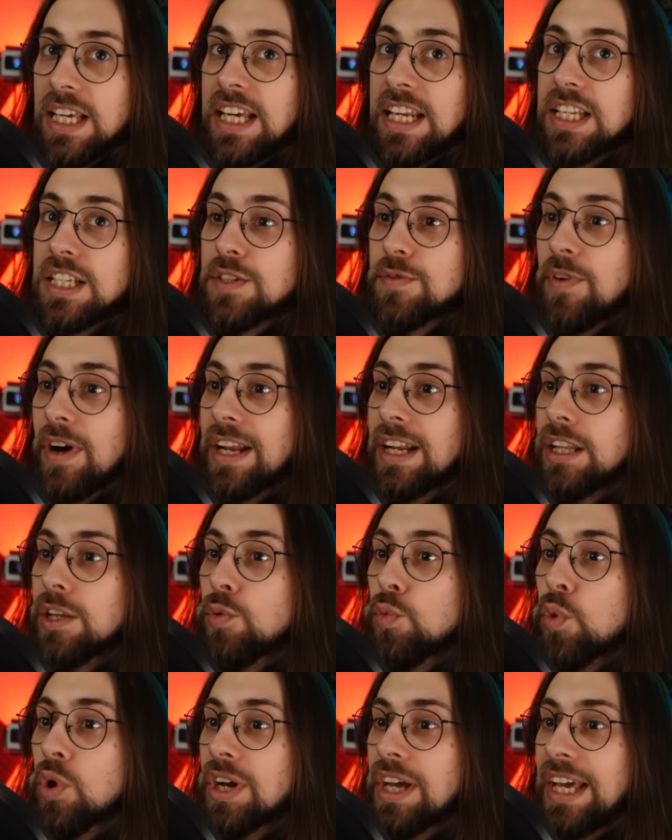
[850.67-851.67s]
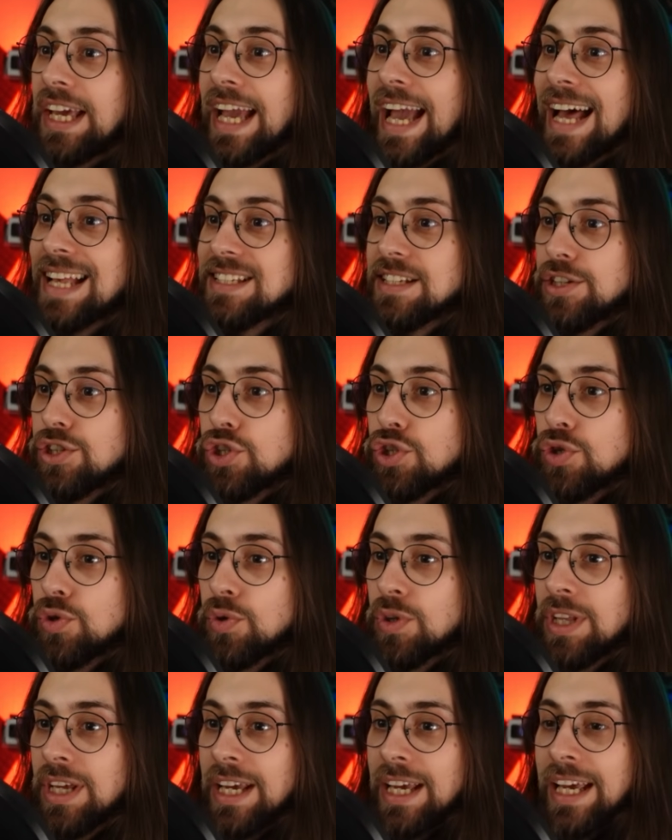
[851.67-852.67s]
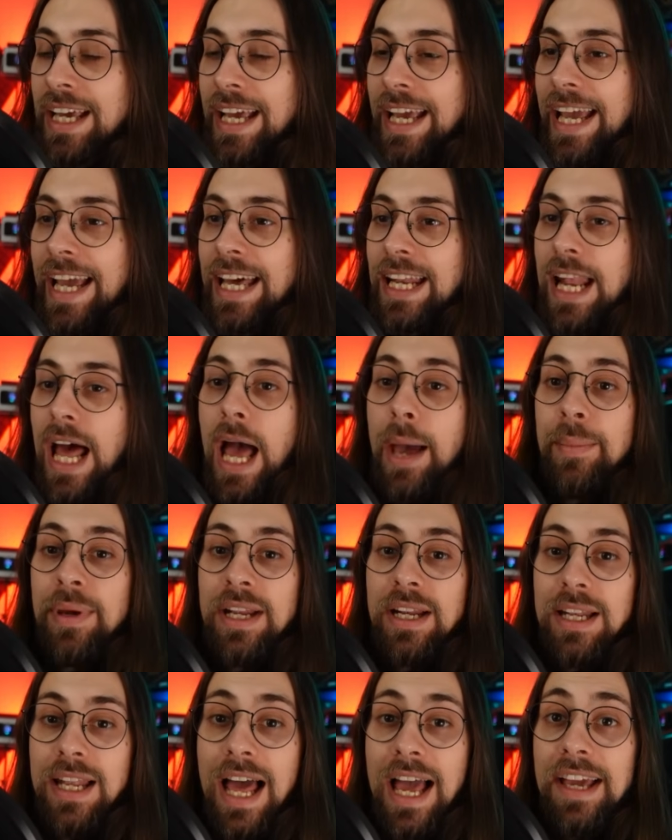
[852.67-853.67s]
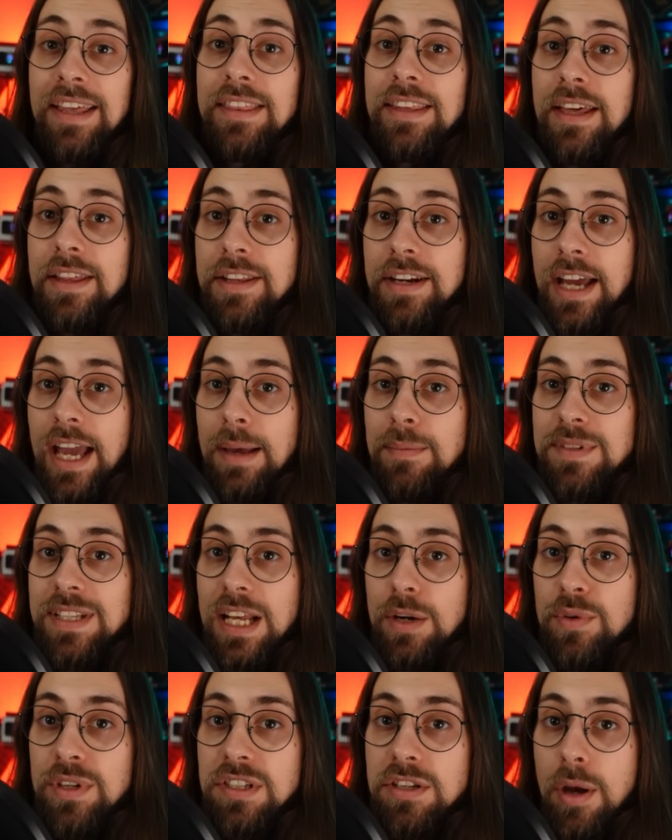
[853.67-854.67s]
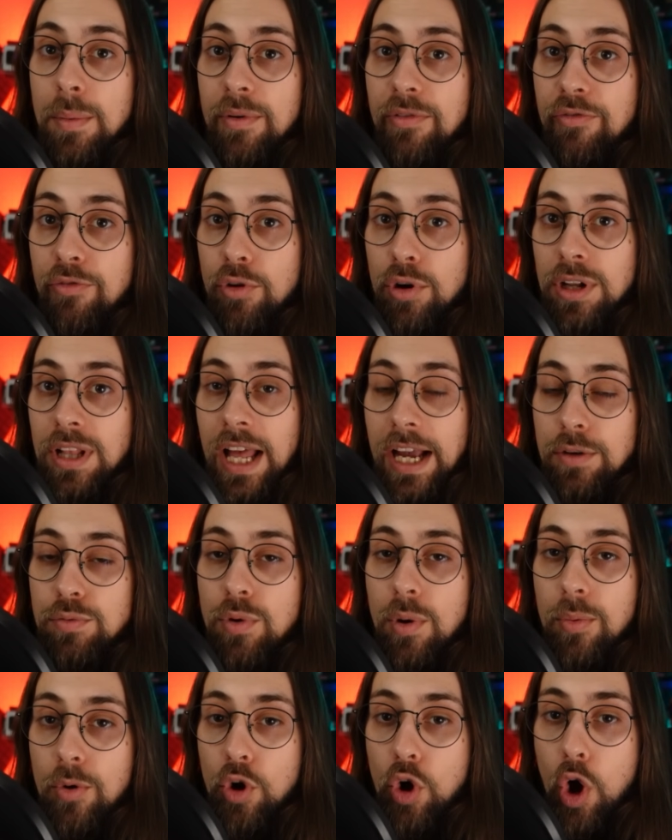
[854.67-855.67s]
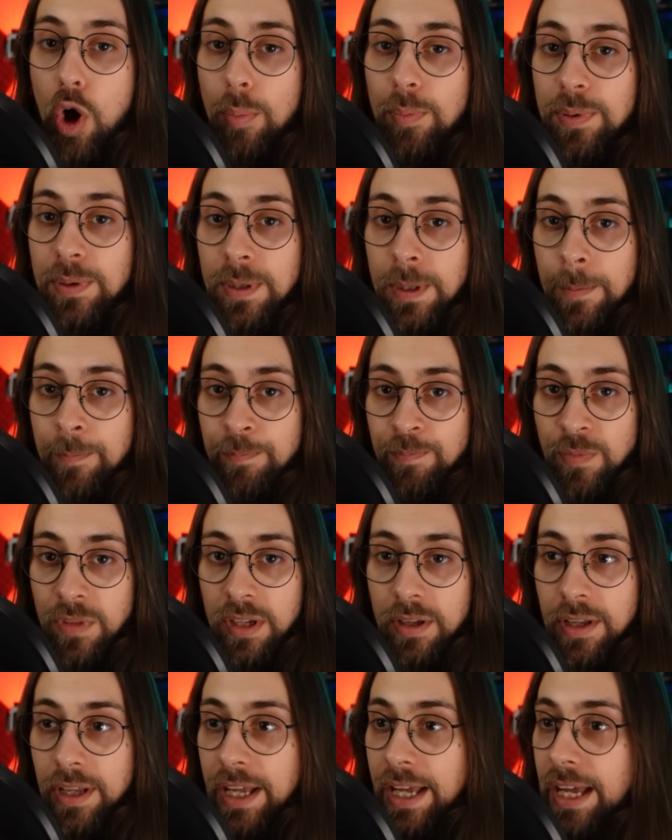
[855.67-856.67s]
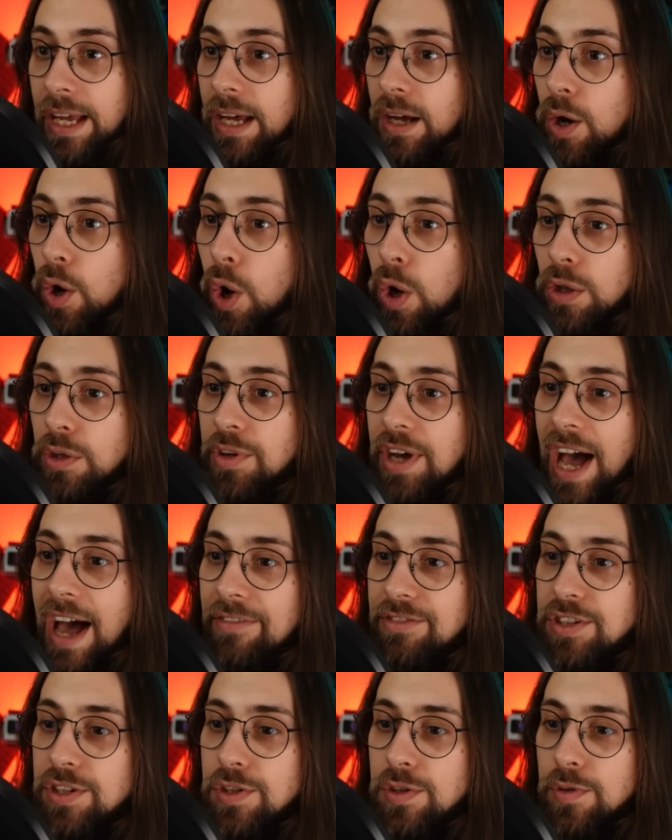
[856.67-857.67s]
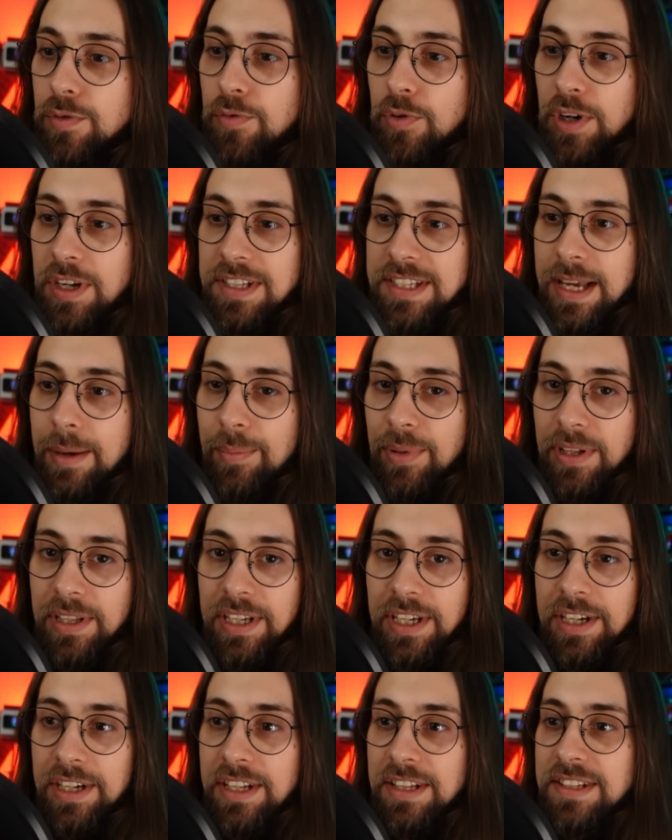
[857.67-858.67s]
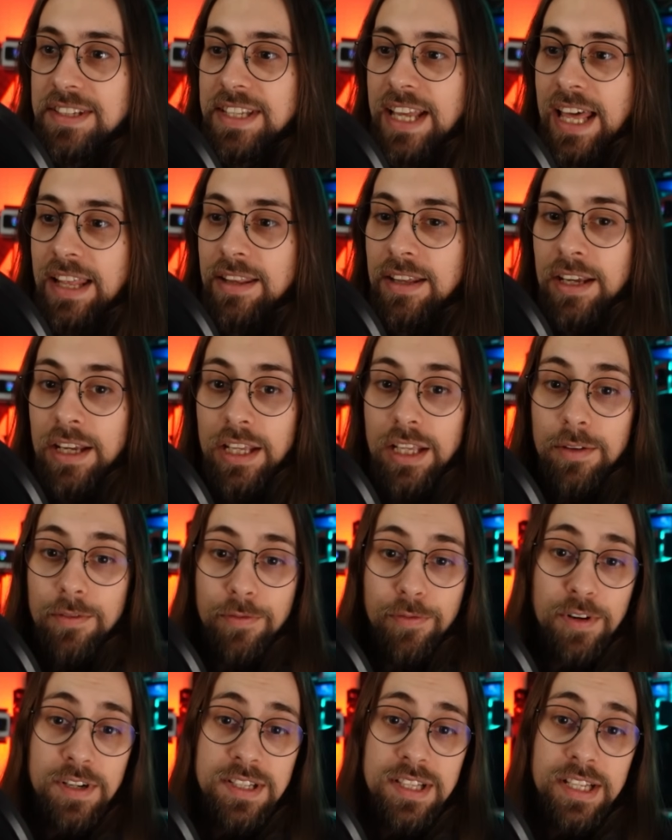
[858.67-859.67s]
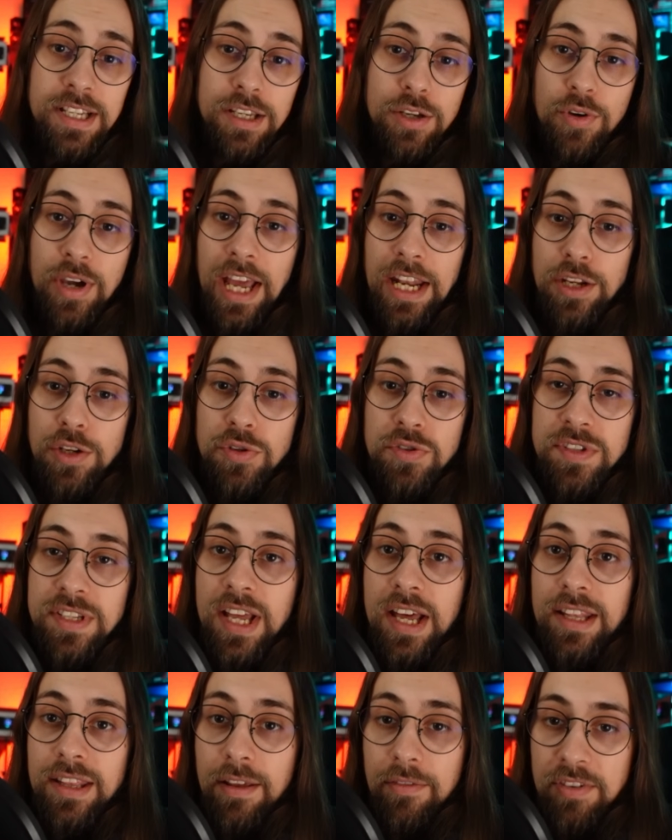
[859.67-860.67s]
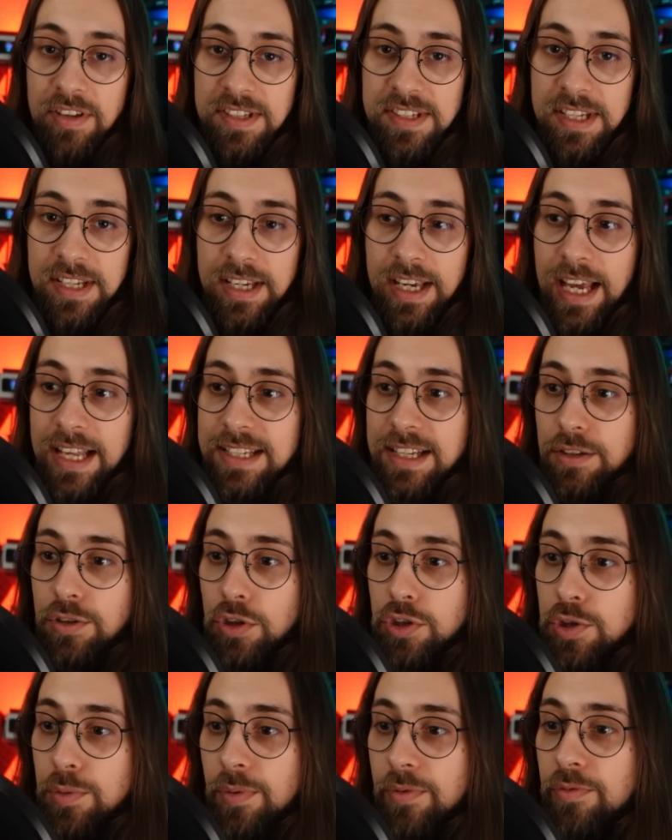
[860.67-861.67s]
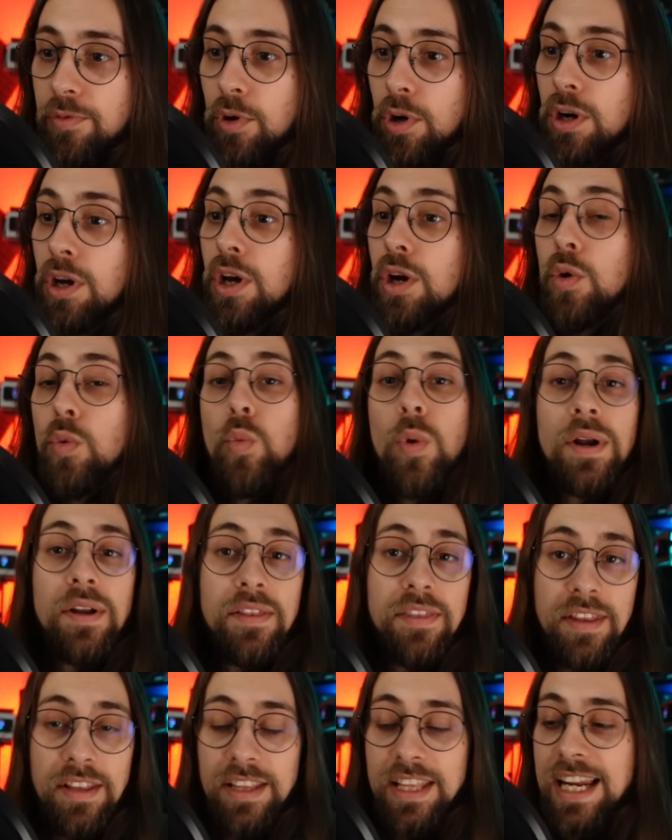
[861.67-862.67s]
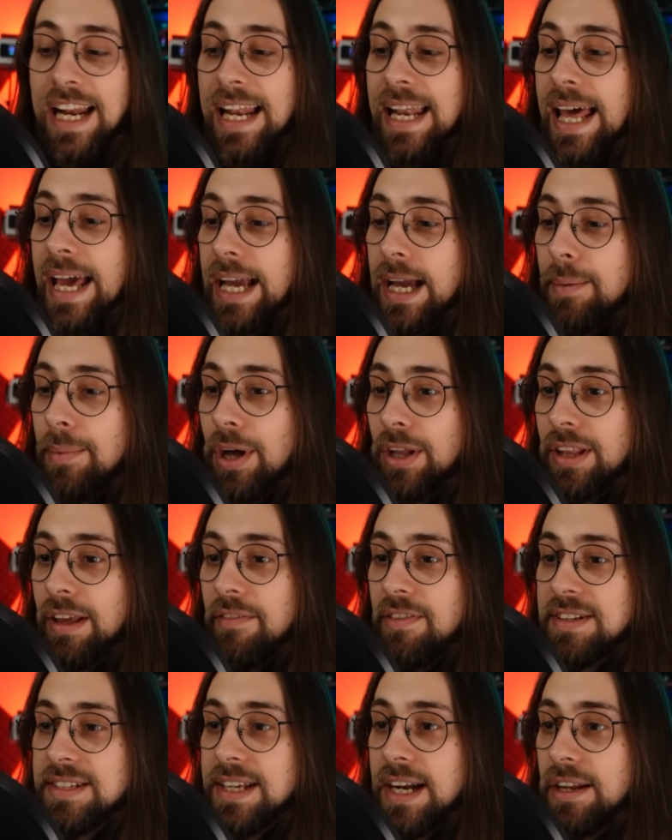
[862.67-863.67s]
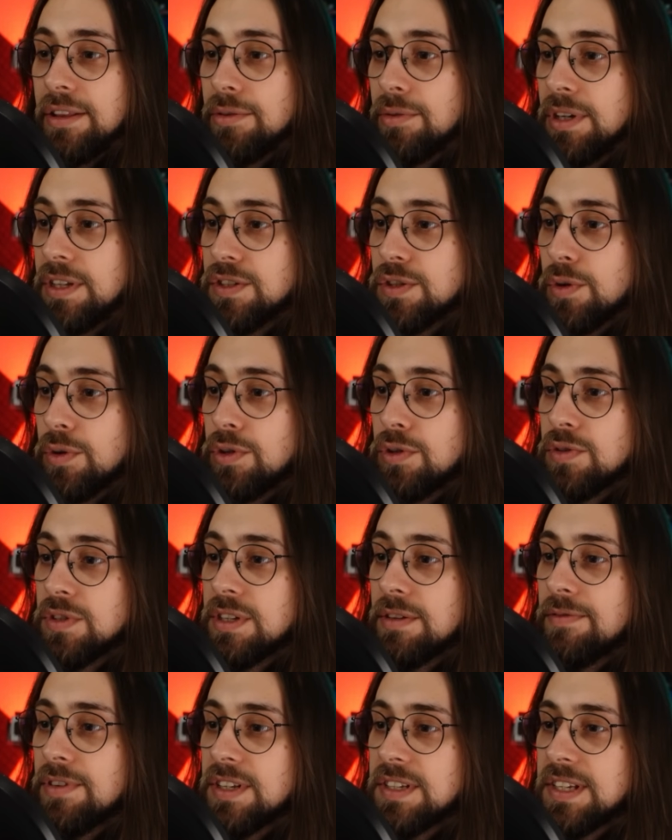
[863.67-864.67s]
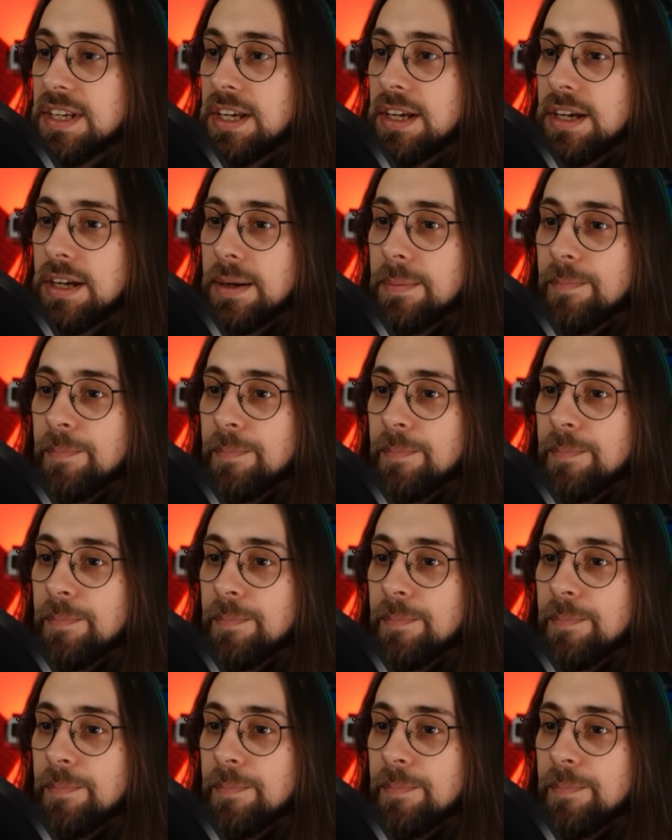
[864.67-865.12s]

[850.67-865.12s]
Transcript: it is finally working as it should. And I mean, like the other games that we saw before, like Robocop, all you have to do, for example, here, instead, firstly, you can use the, the VSync, as I told you before, one thing that I like about FSR3. So use the VSync,